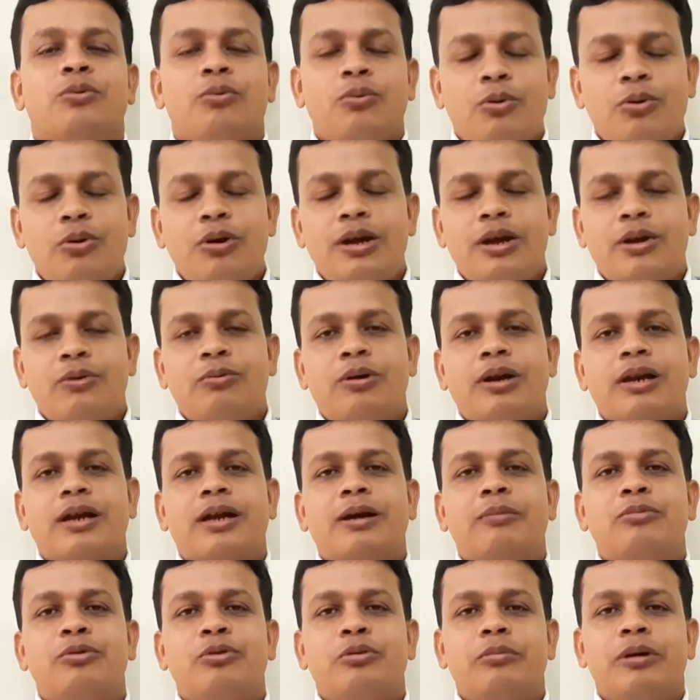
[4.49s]
You all are
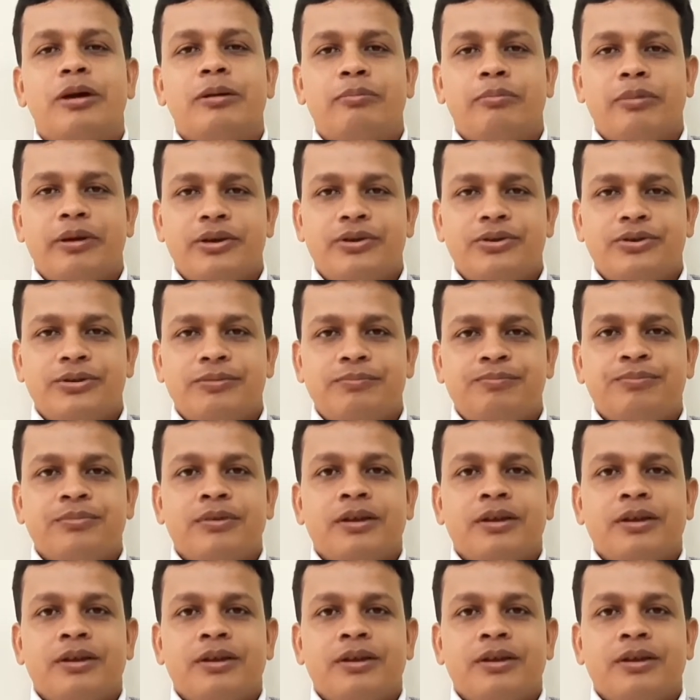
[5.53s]
welcome to my page.